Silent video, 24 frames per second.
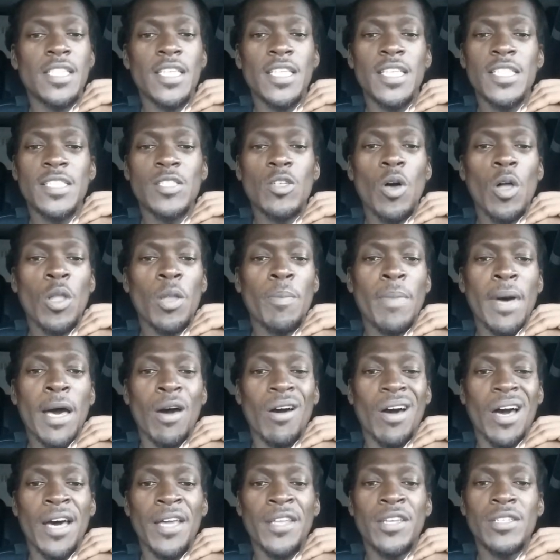It's all
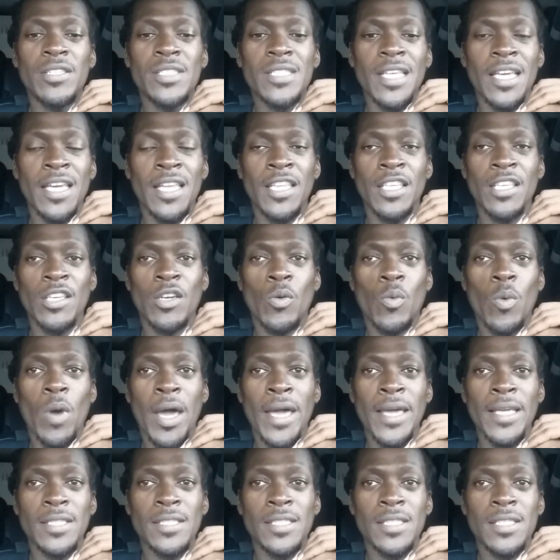about understanding your
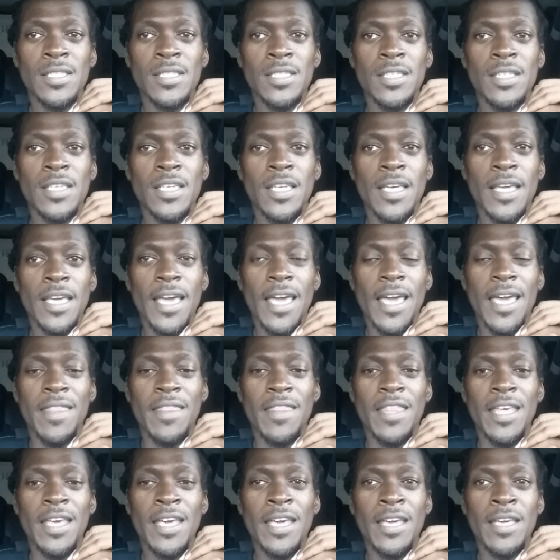rights
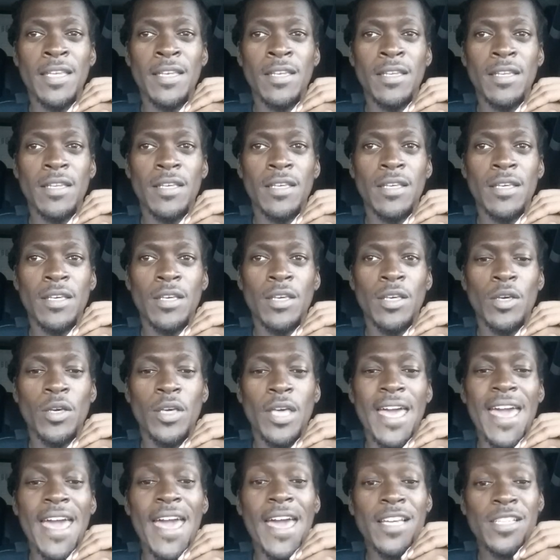and then
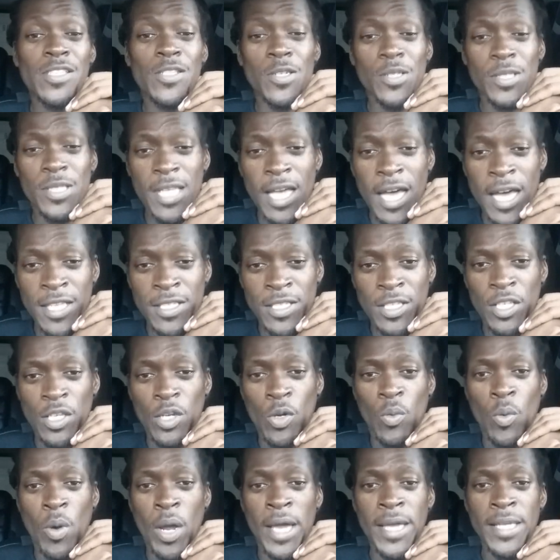exercising
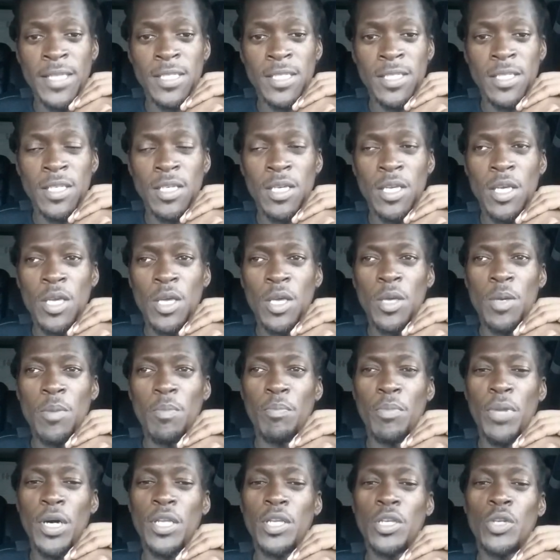your rights,
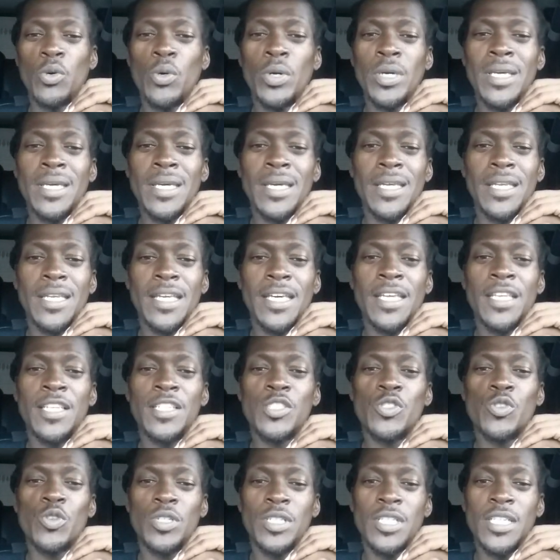but doing it in a
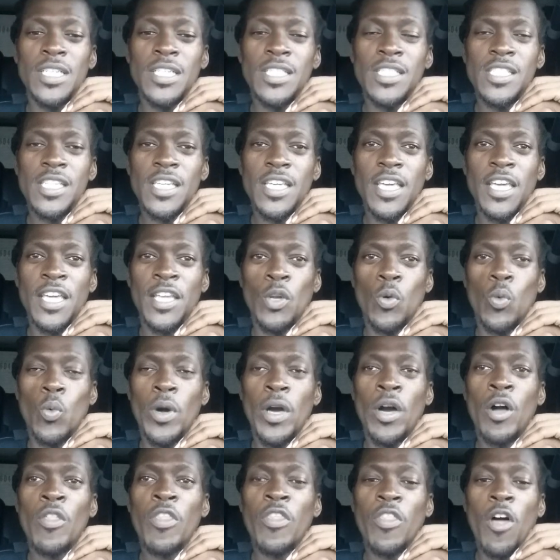strategic and a
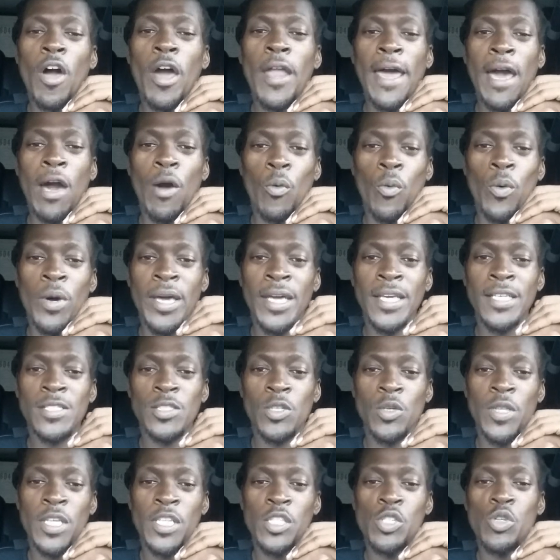well thought out way
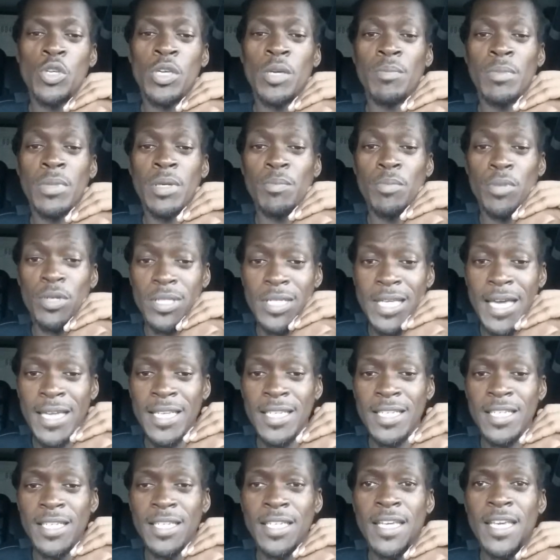so that you can be
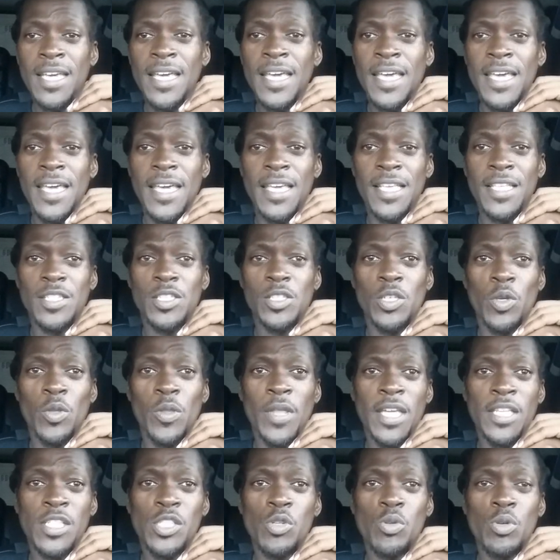protected and so
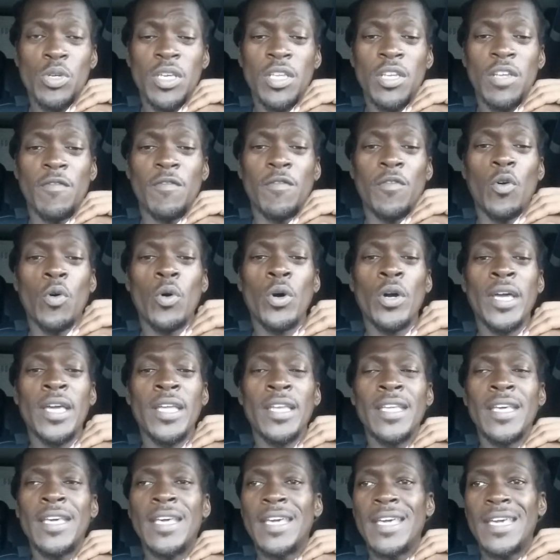that you can
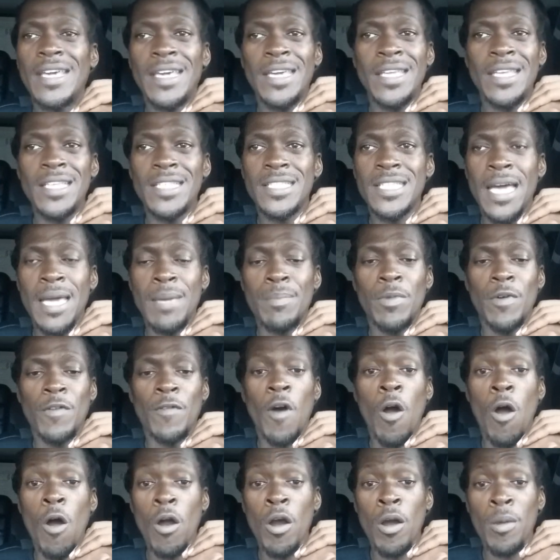avoid any type of
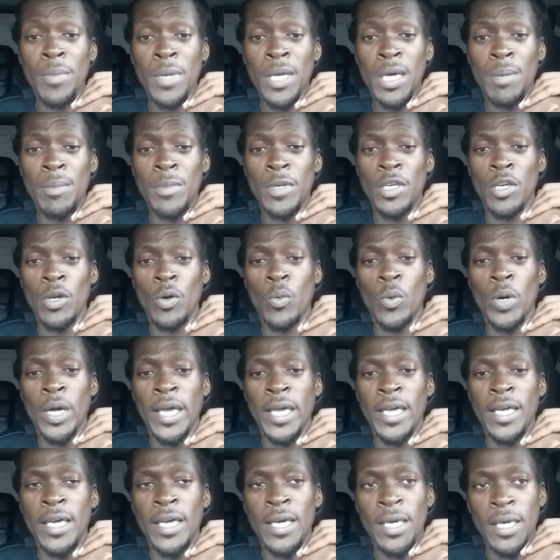harm coming your
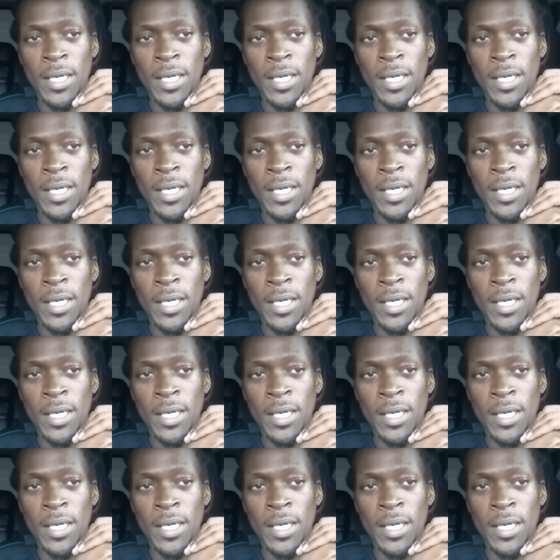way.